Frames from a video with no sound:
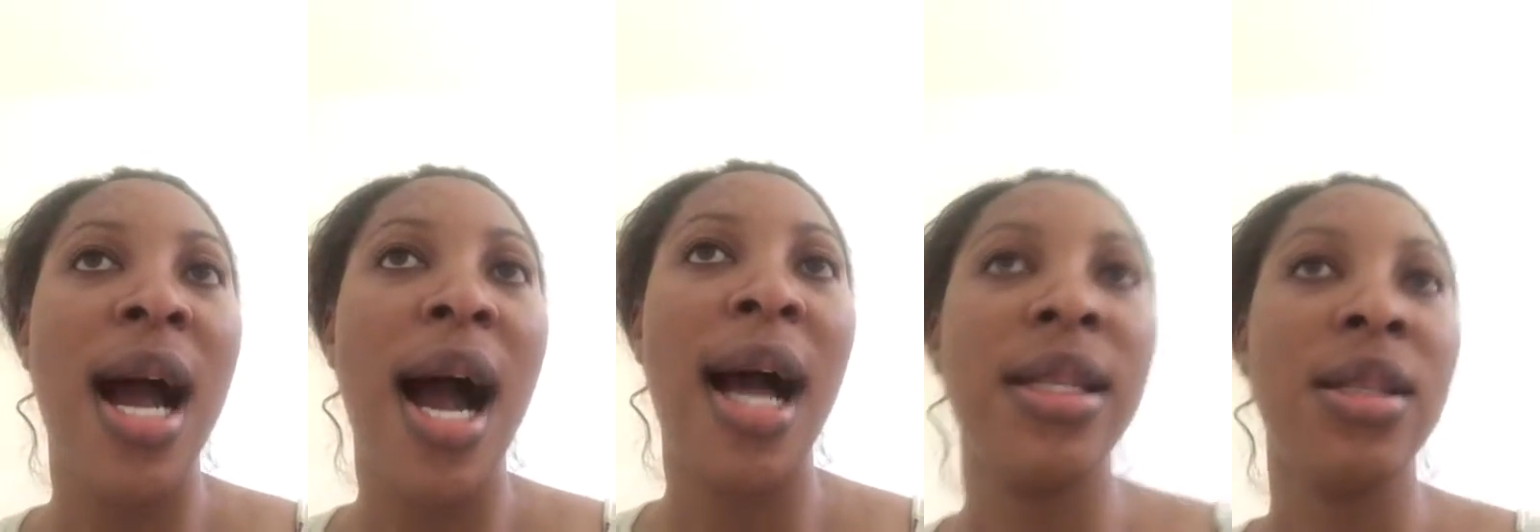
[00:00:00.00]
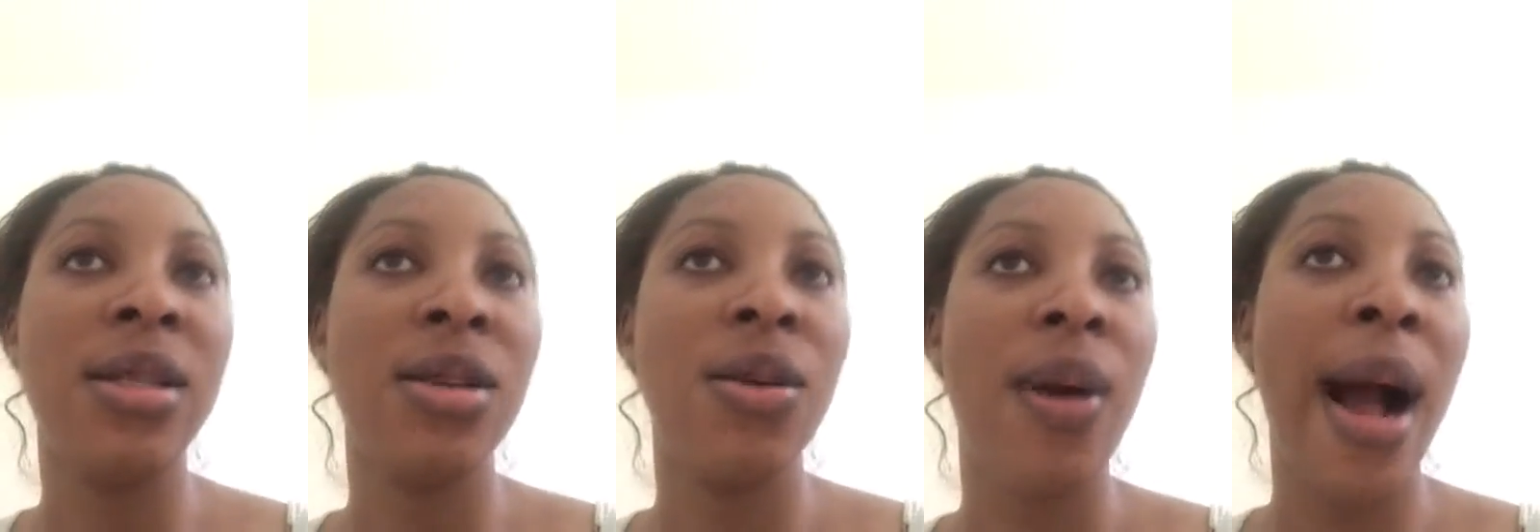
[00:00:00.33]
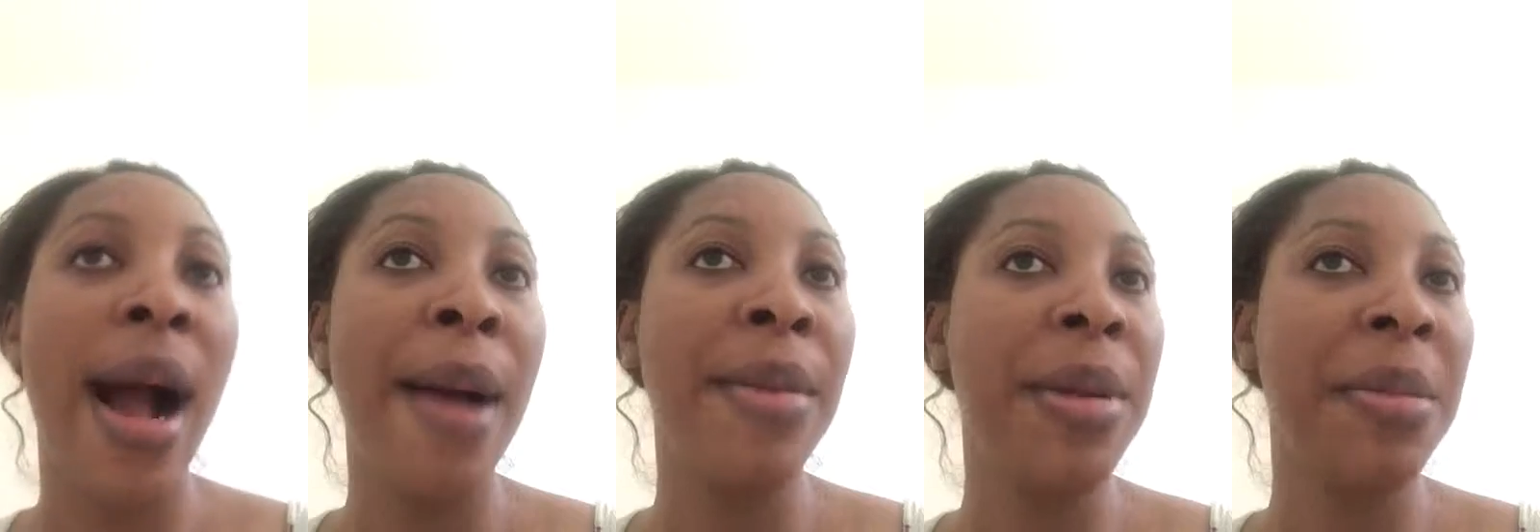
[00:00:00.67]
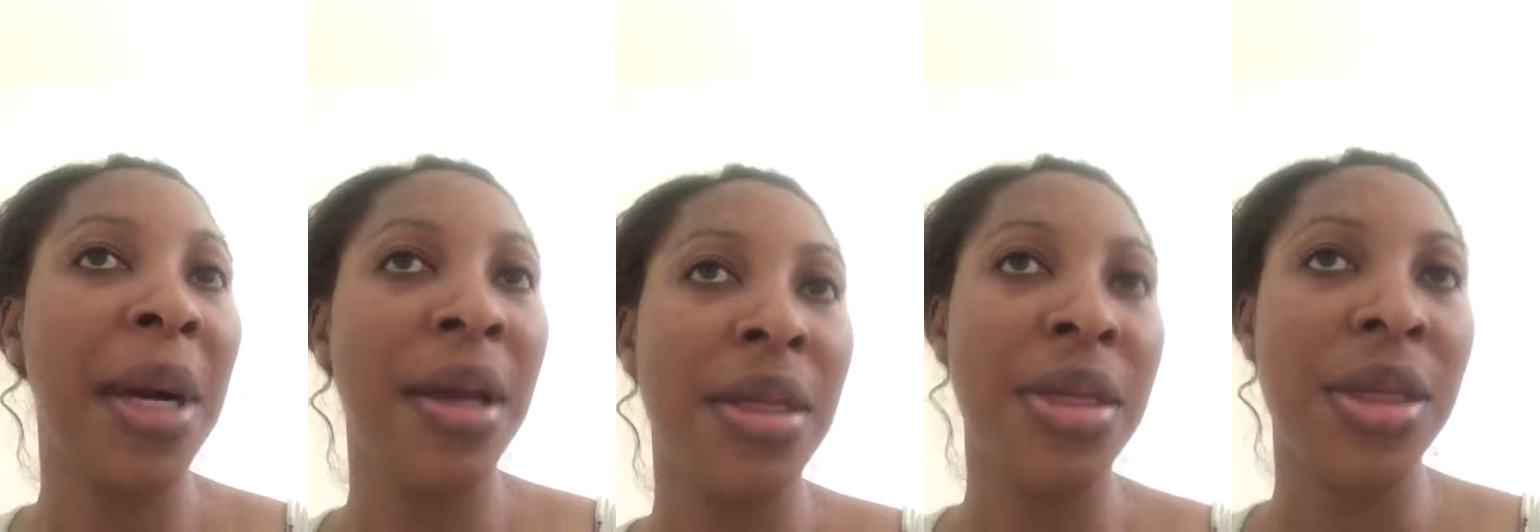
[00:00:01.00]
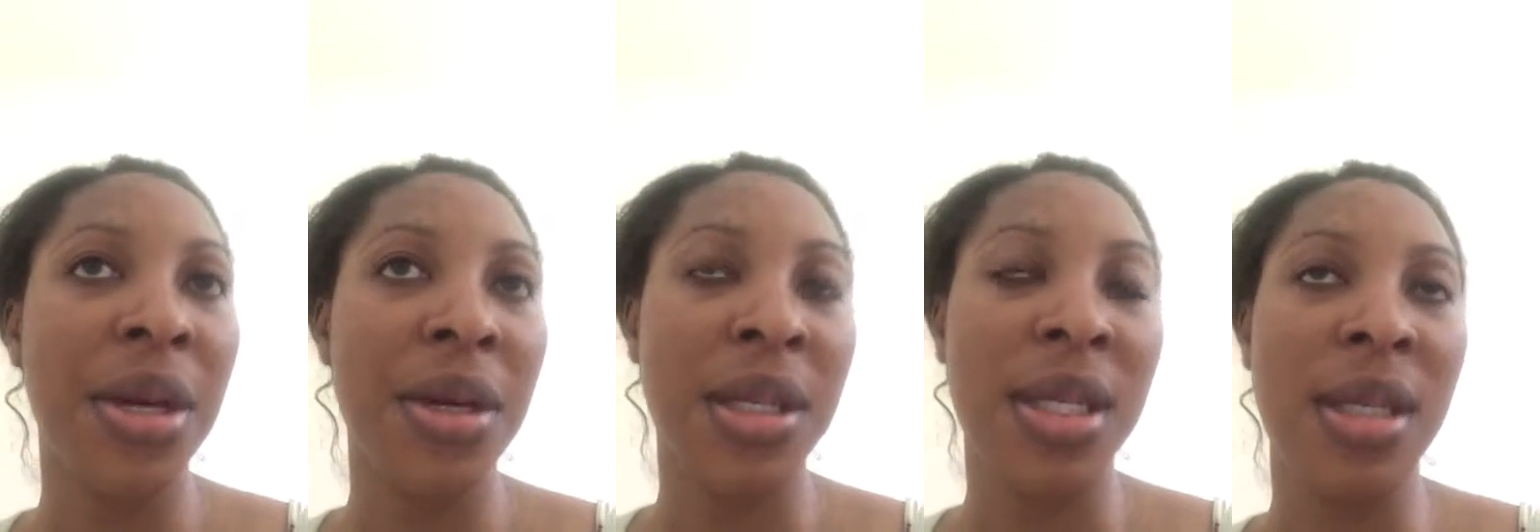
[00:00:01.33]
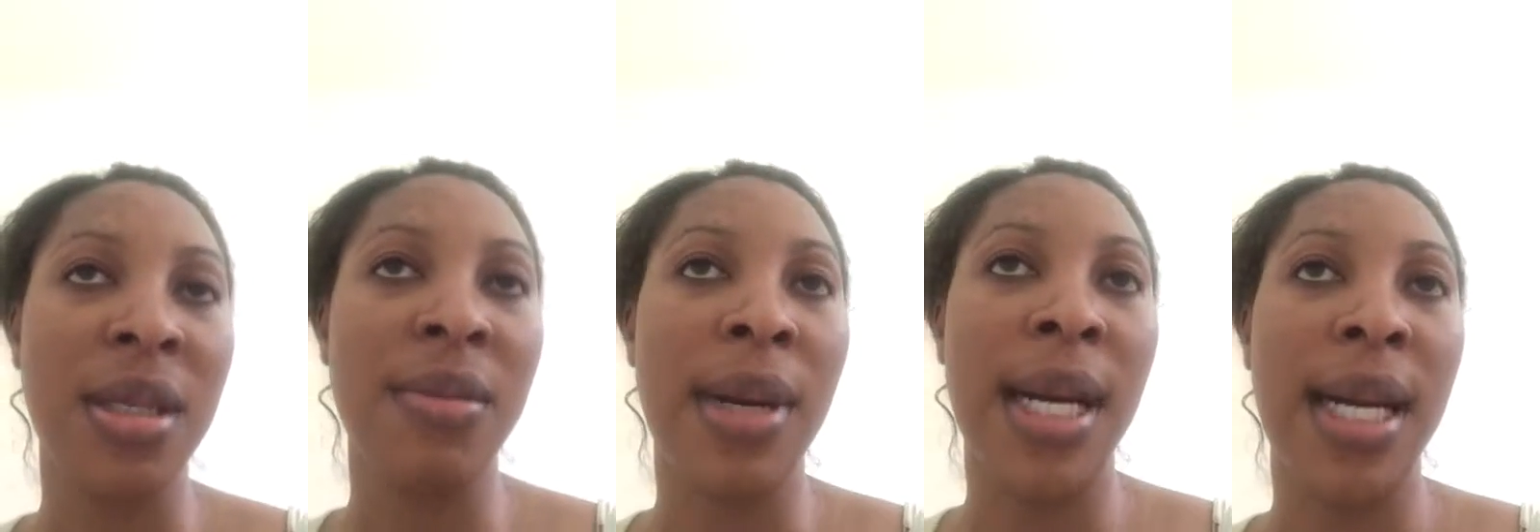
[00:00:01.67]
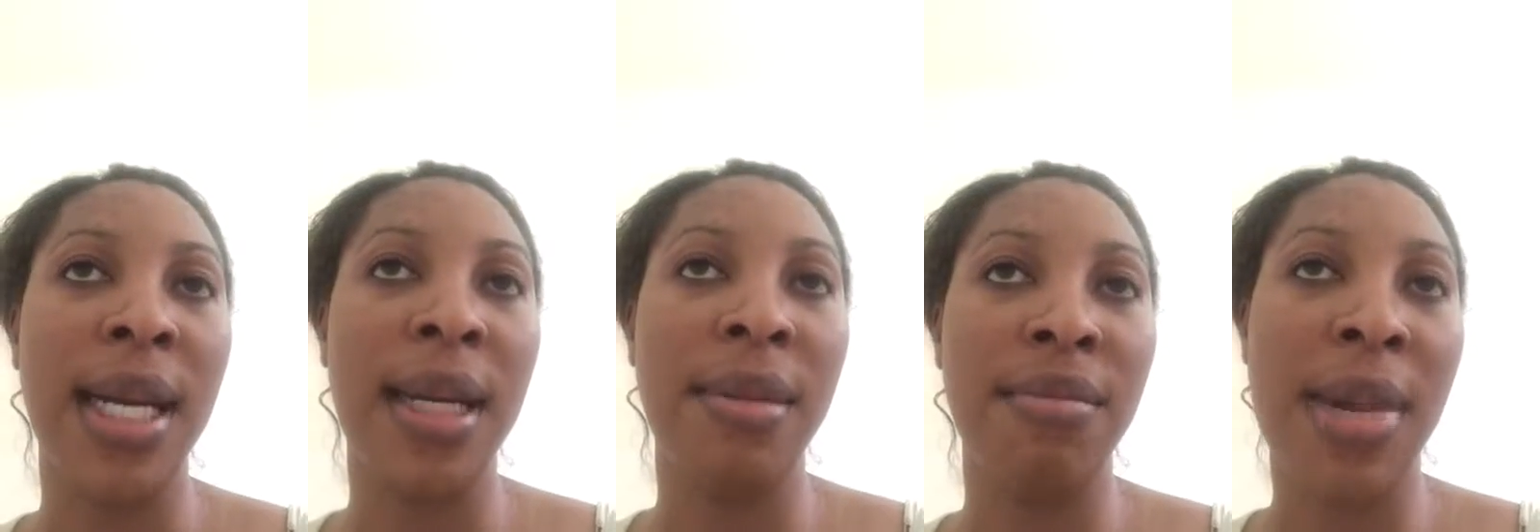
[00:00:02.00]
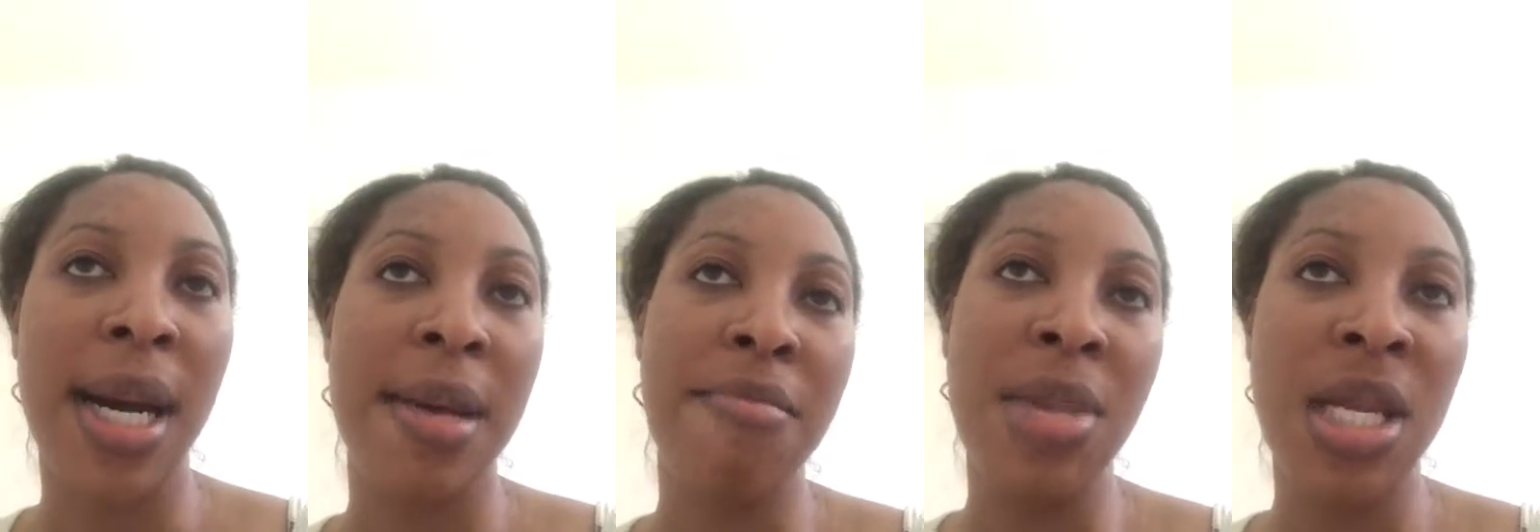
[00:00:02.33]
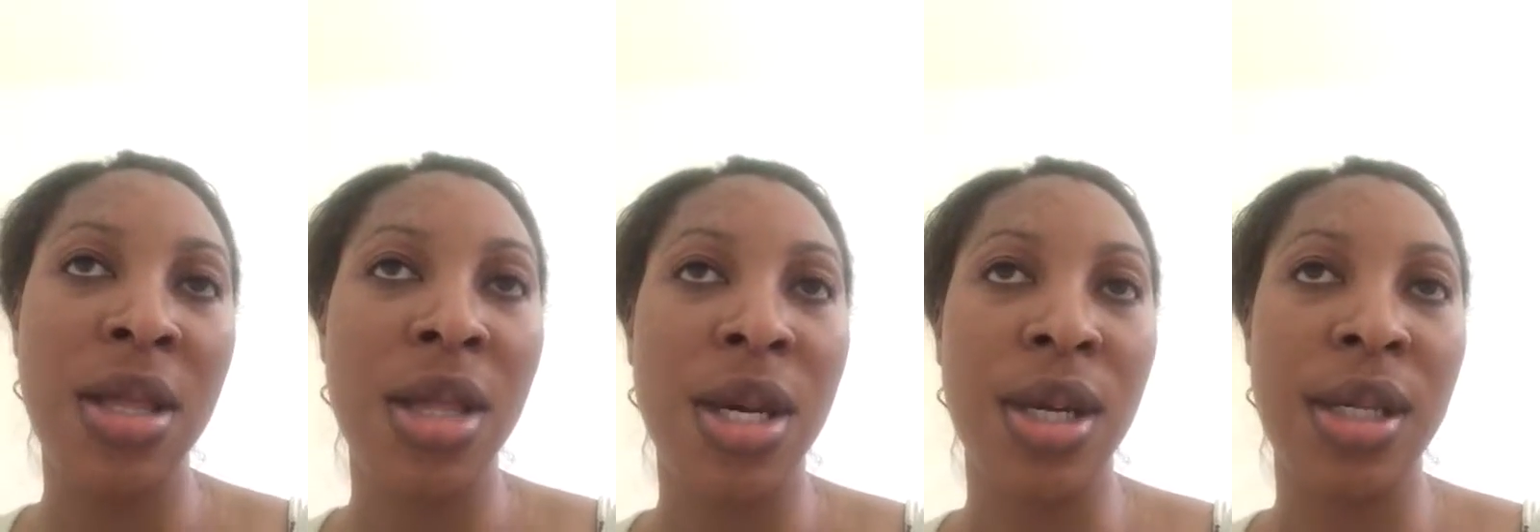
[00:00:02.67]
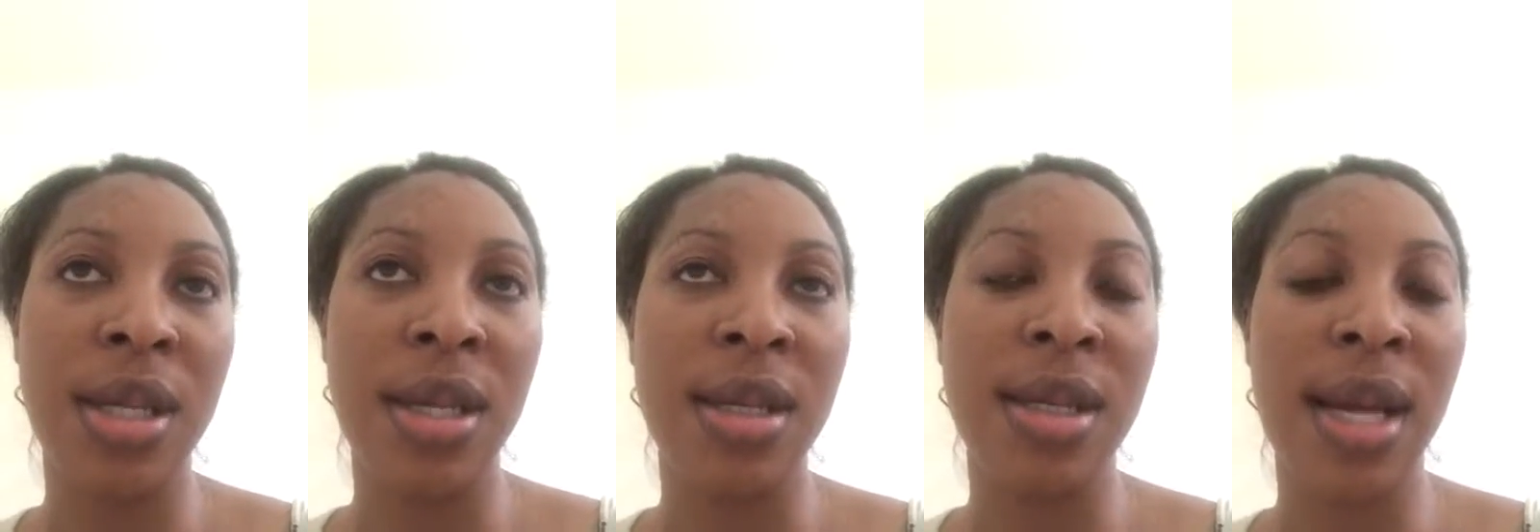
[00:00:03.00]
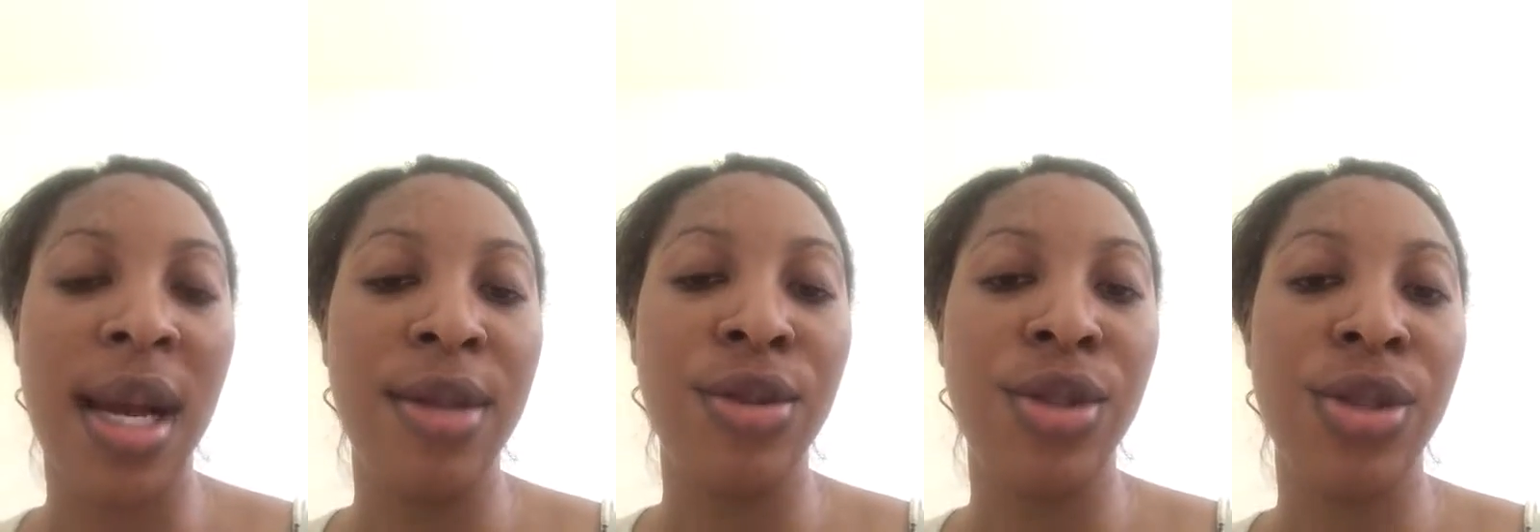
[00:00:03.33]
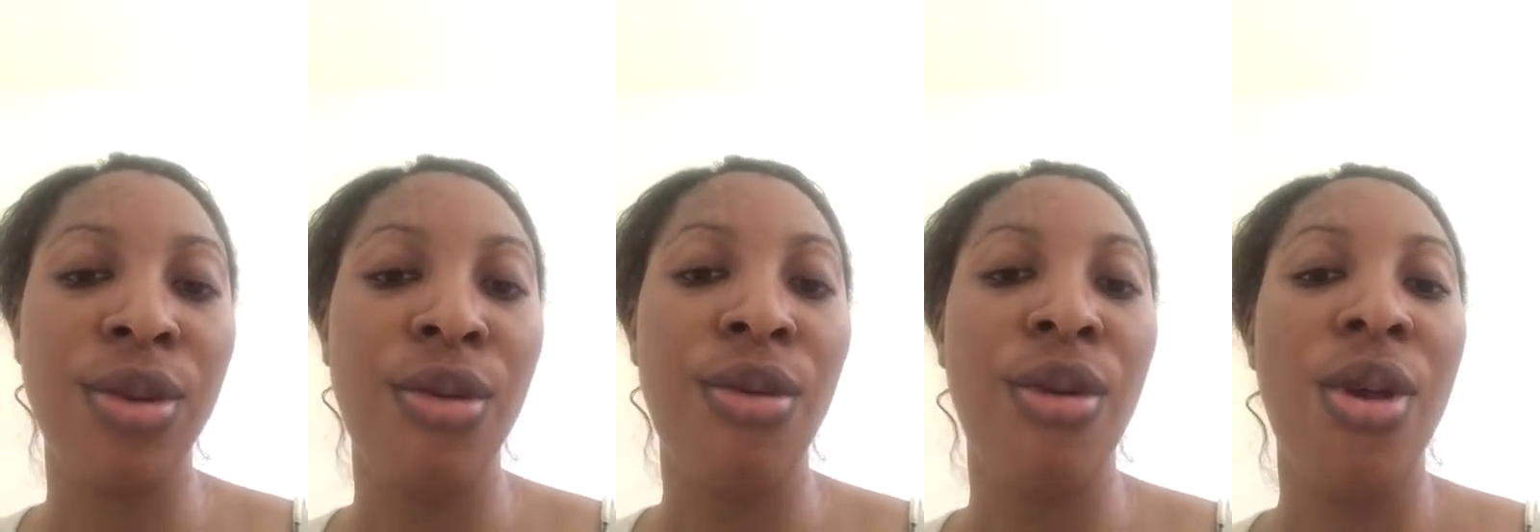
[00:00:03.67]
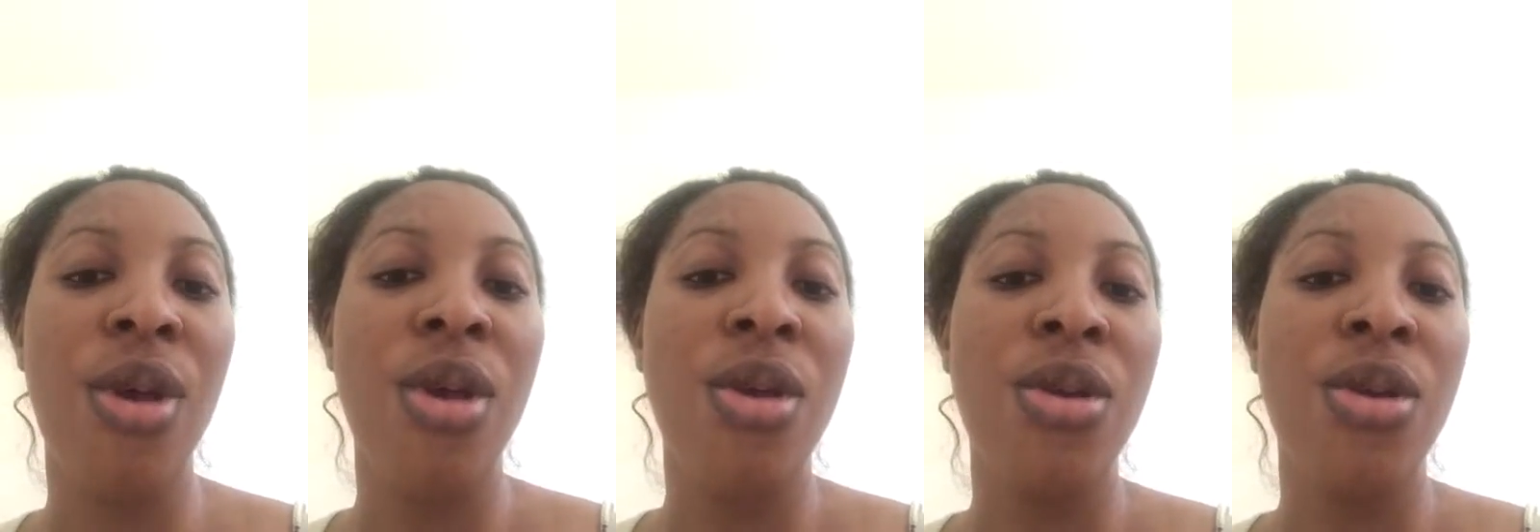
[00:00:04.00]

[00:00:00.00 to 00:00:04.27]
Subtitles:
And so I'm in my 30s, my mid-30s, and so